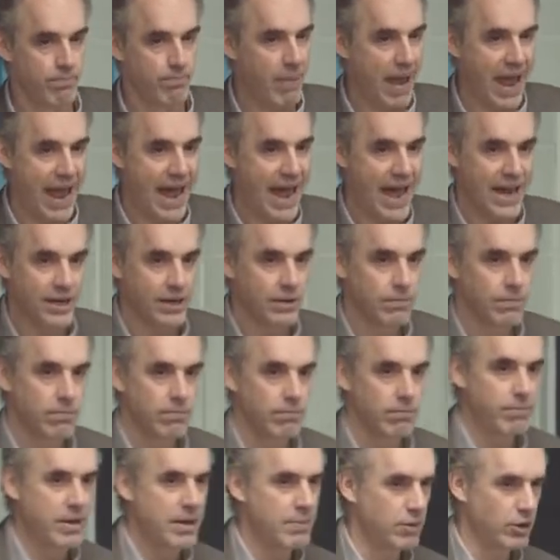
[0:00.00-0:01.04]
Bad.
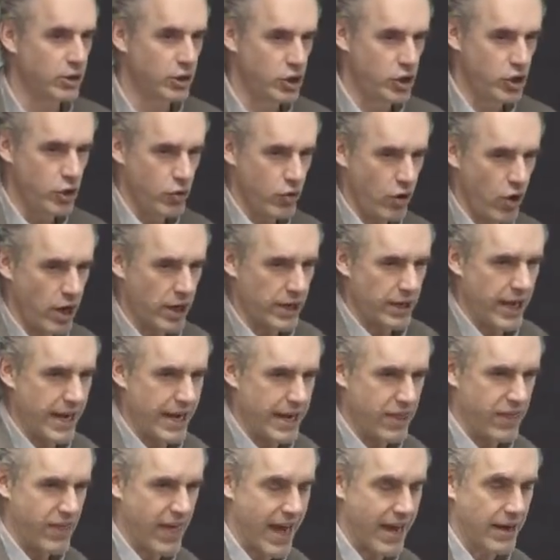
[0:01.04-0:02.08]
People do not
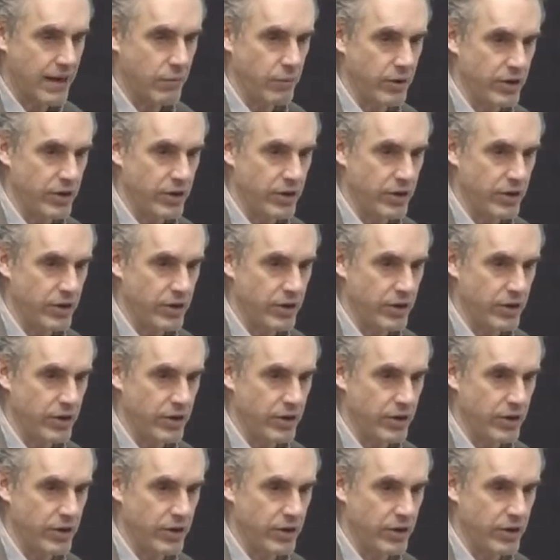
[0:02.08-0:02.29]
like that.